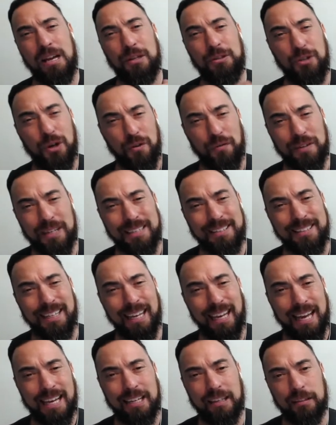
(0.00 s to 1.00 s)
don't forget to
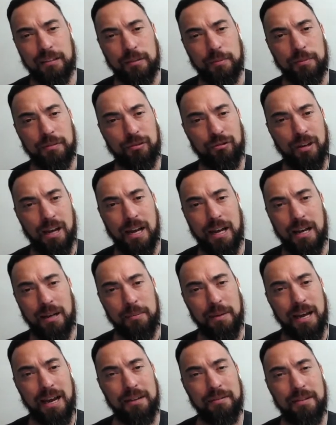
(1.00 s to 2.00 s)
like and subscribe
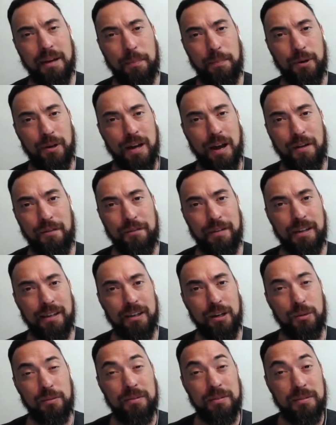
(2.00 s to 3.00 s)
as I put out
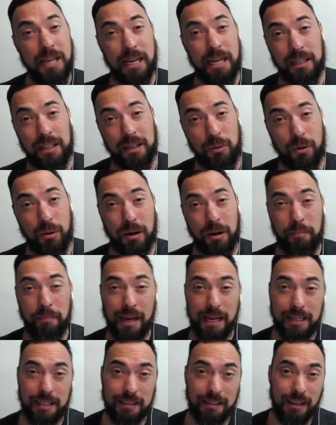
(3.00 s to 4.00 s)
videos daily where I'm
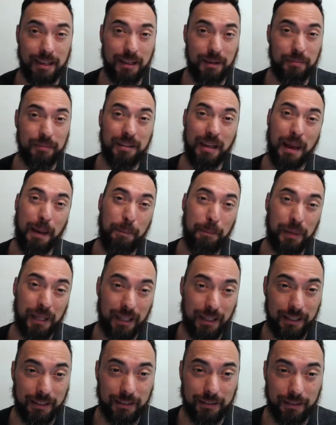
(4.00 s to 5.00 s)
making games and
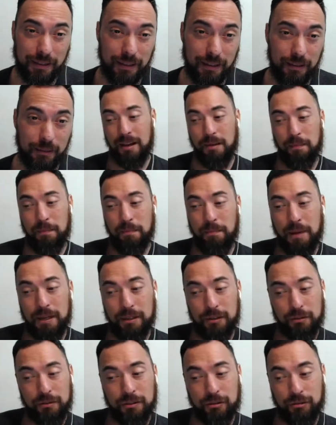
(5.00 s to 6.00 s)
playing games.
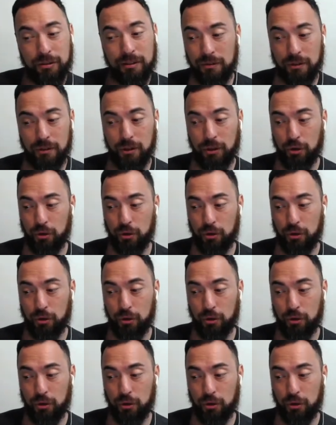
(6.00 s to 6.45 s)
Menu screen.